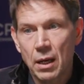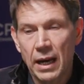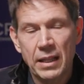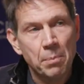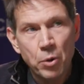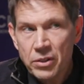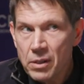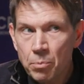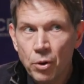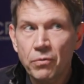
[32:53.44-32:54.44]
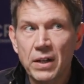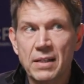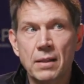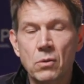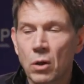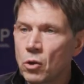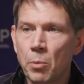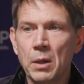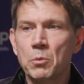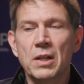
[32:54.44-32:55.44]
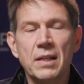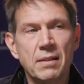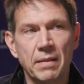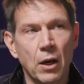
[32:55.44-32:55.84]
and their personal profiles and so on, nobody would listen.